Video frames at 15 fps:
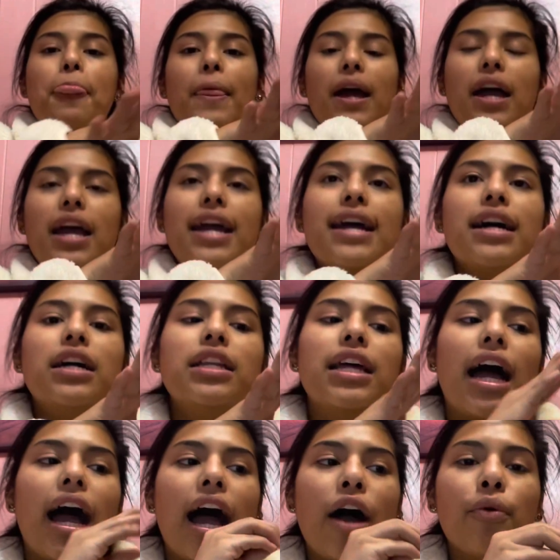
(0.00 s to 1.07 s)
And
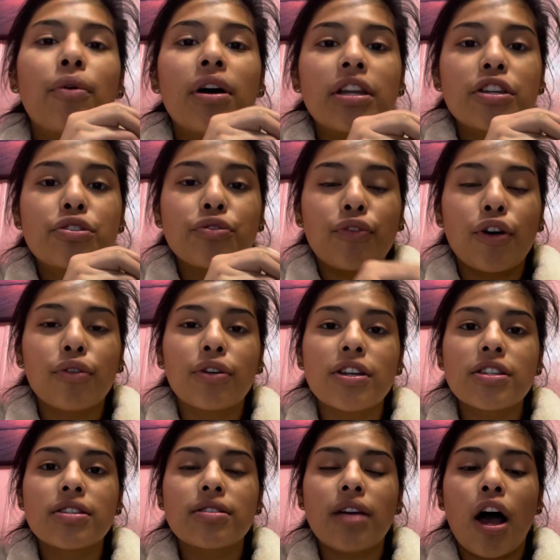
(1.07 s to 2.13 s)
I wanted to
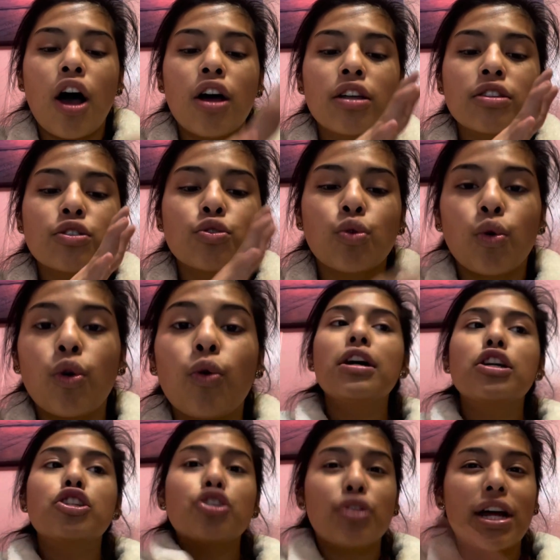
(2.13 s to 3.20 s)
focus on school.
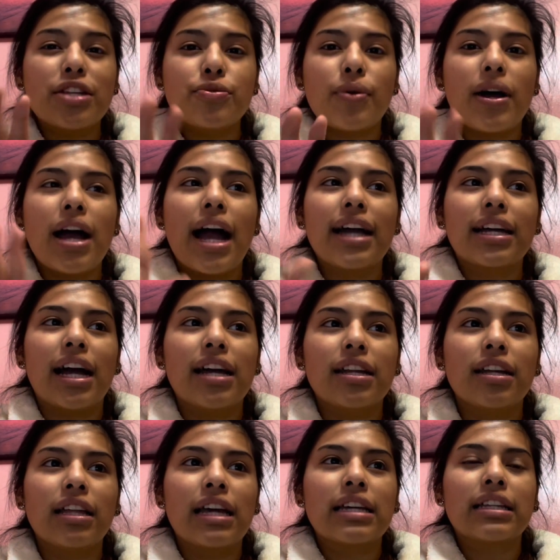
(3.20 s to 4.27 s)
So that's why I kind of
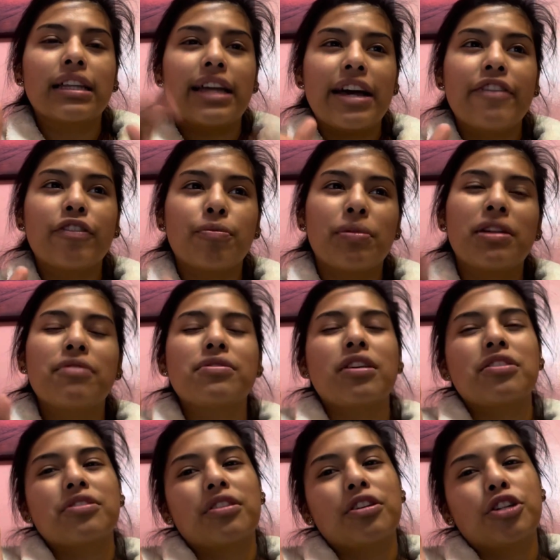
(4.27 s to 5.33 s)
like left, but it was
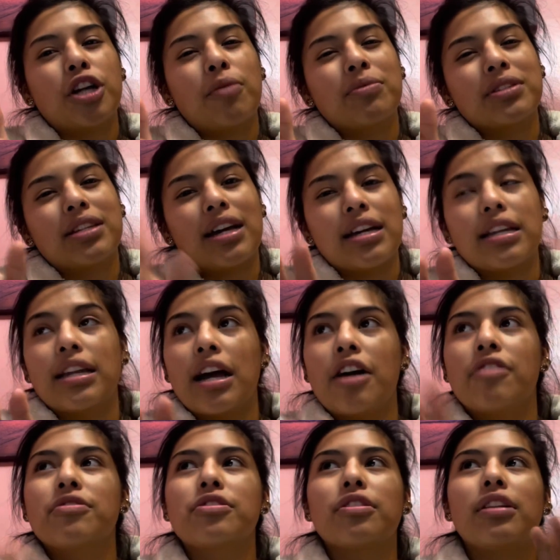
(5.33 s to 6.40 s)
also the job was dying
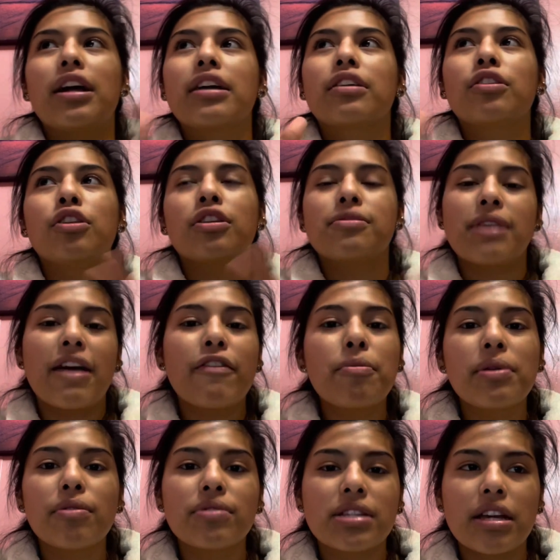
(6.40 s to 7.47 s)
down. So like, you know, everybody
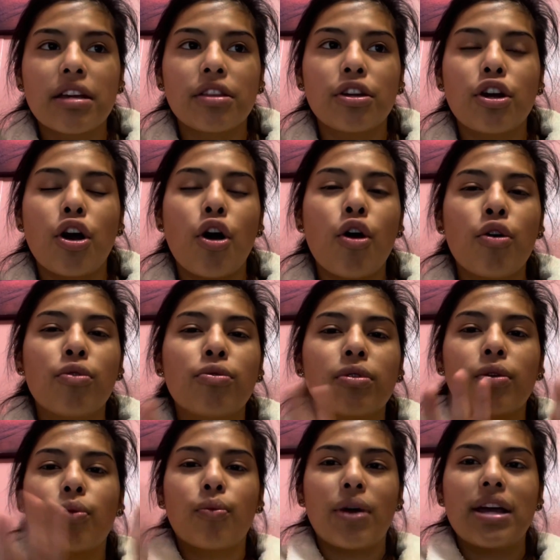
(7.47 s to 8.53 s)
was taking their
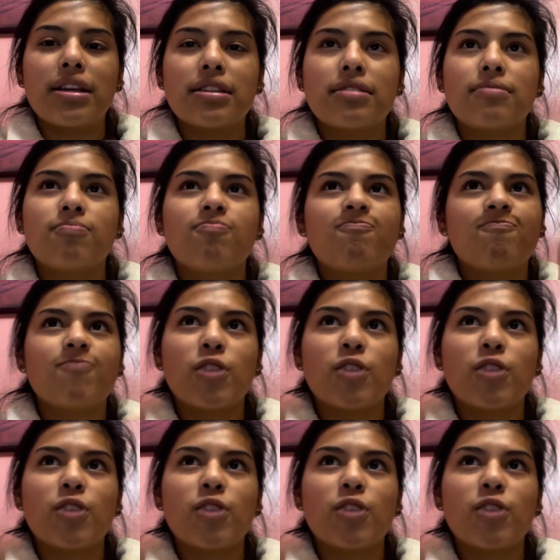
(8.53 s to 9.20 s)
own ways, you